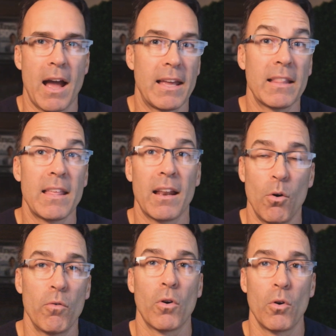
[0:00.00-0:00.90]
I get that
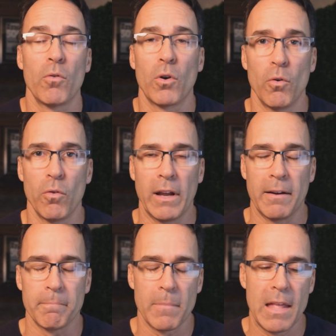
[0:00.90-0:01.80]
over and over and over
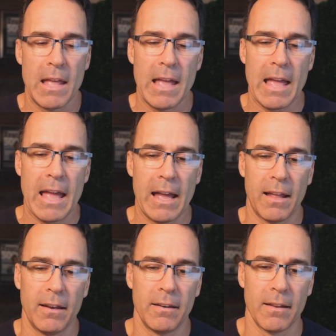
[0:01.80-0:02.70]
again.
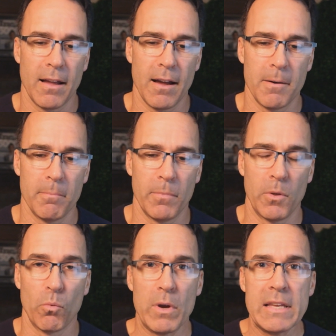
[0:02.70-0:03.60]
And
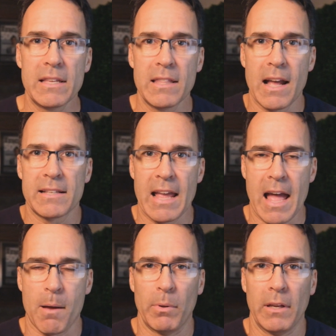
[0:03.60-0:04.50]
the reason that's
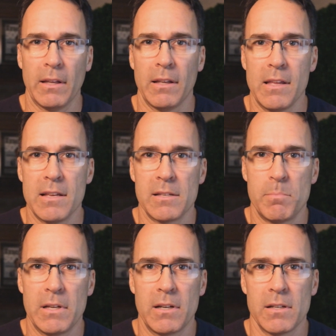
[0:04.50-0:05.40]
happening is
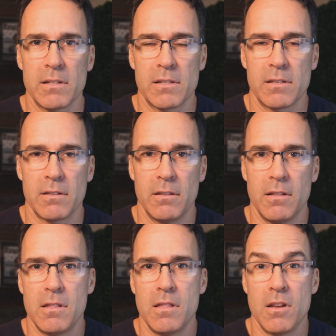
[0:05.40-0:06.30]
because
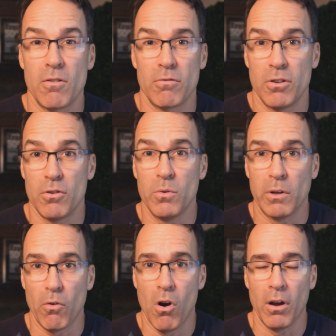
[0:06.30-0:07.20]
they're
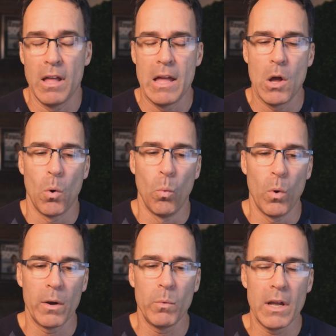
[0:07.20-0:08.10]
doing it wrong.
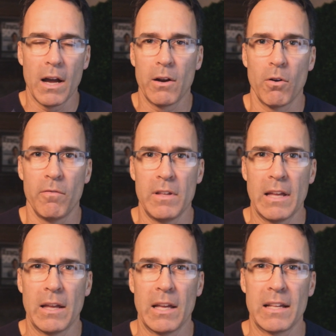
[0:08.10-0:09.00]
When we hire a
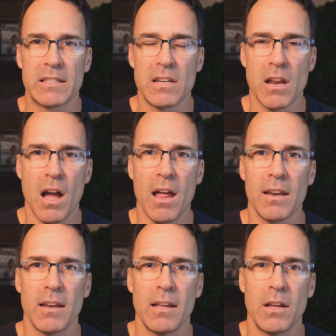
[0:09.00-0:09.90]
VA, it's
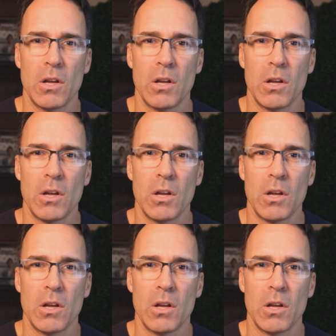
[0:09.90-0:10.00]
not